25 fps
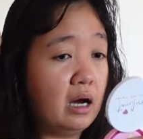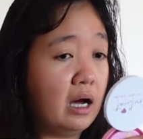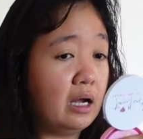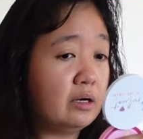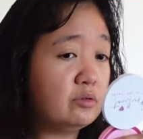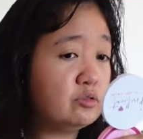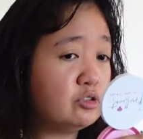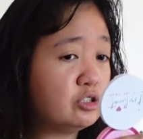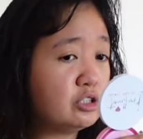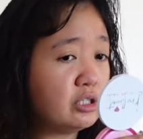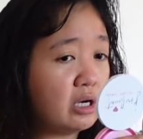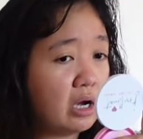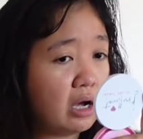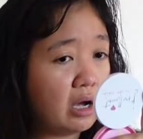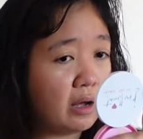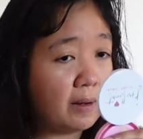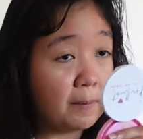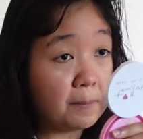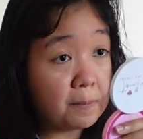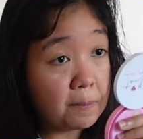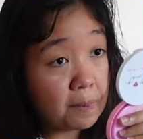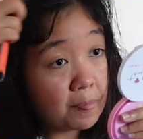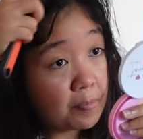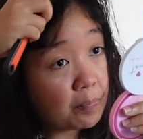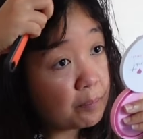Ano
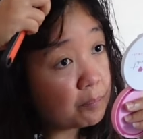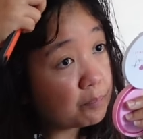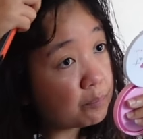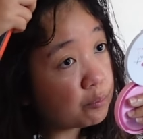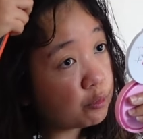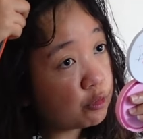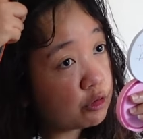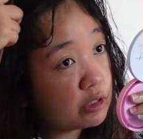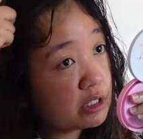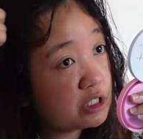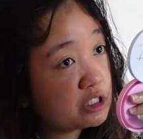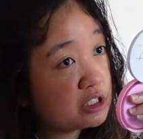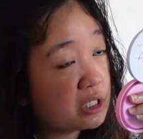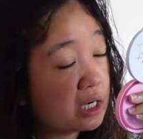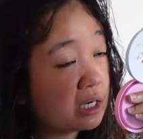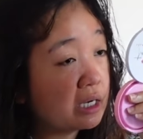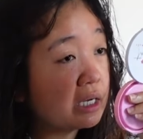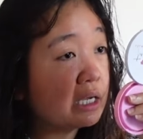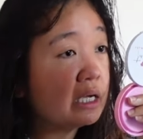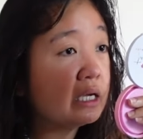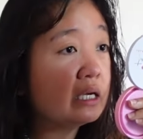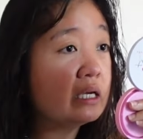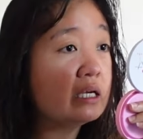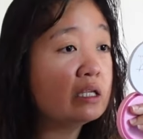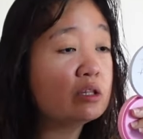siya? Pwede siyang
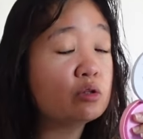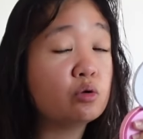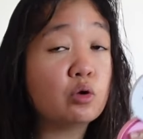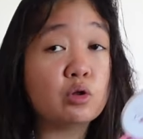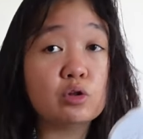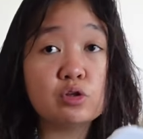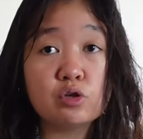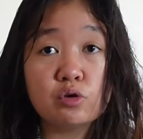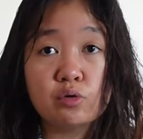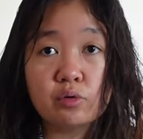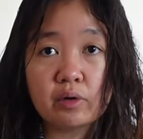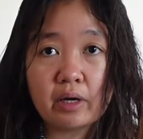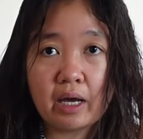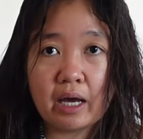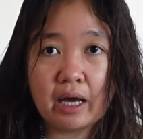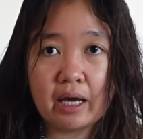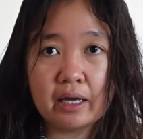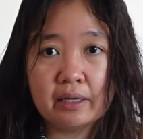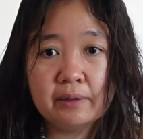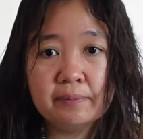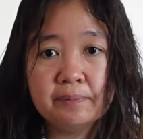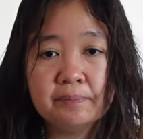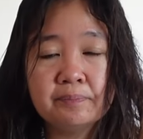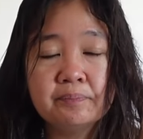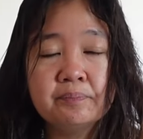i-eat all you
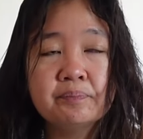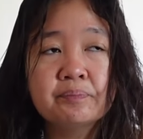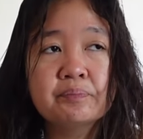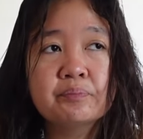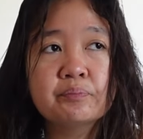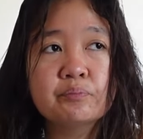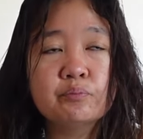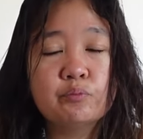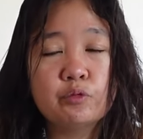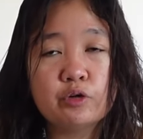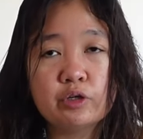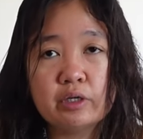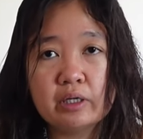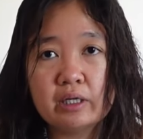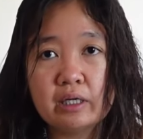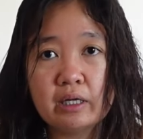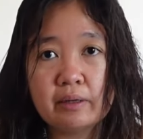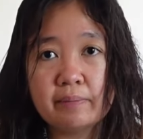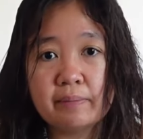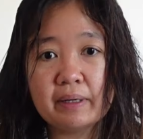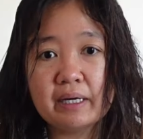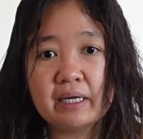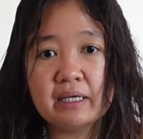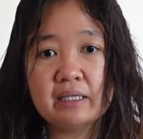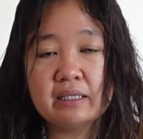can. Pwede din
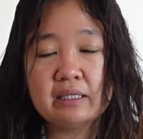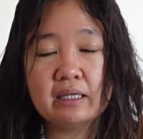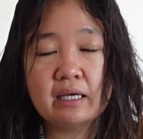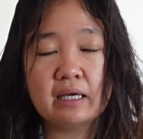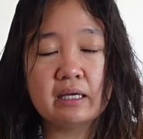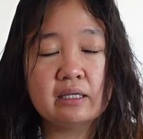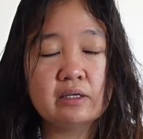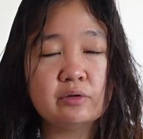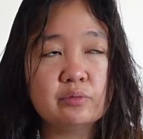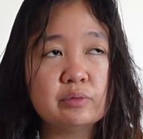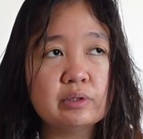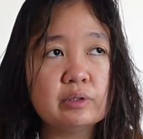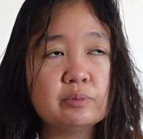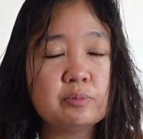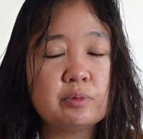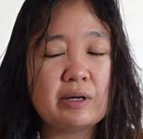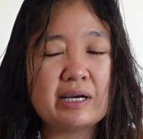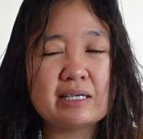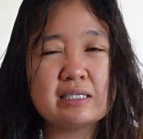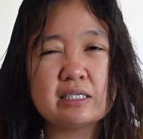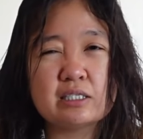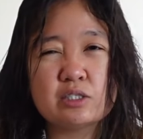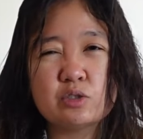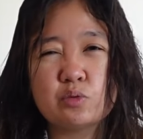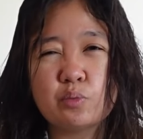naman hindi. The real
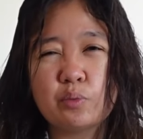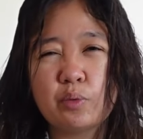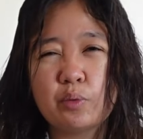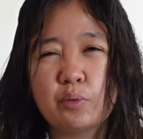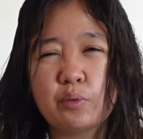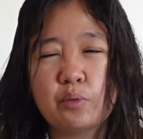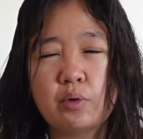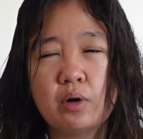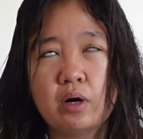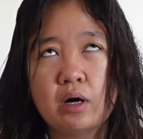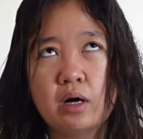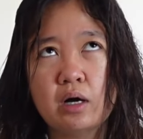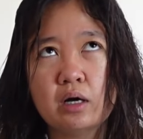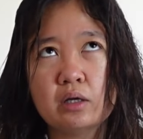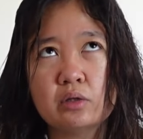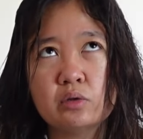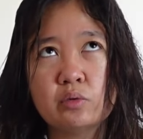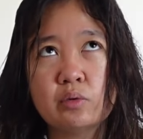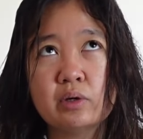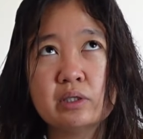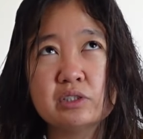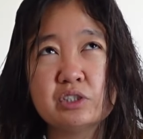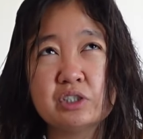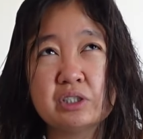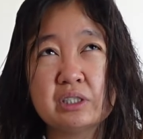price is uh, two
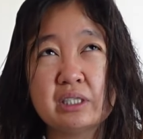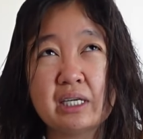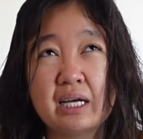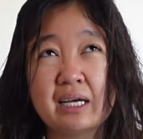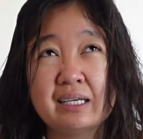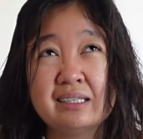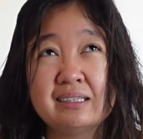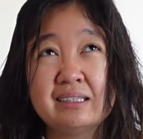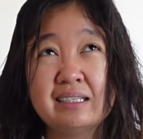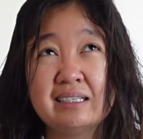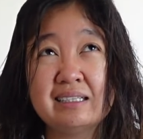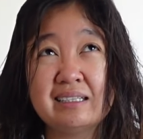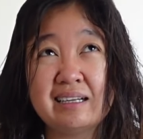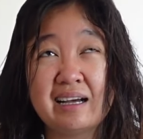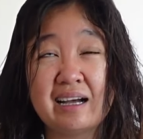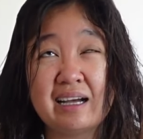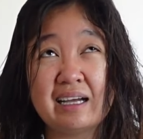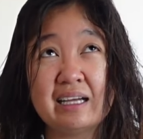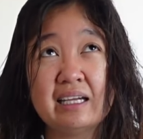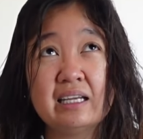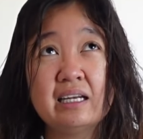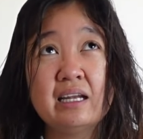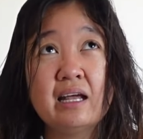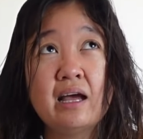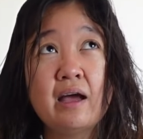
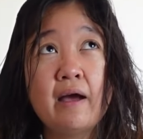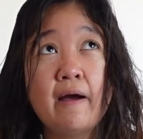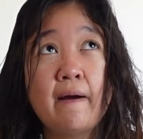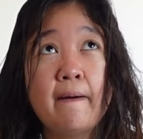ninety-nine.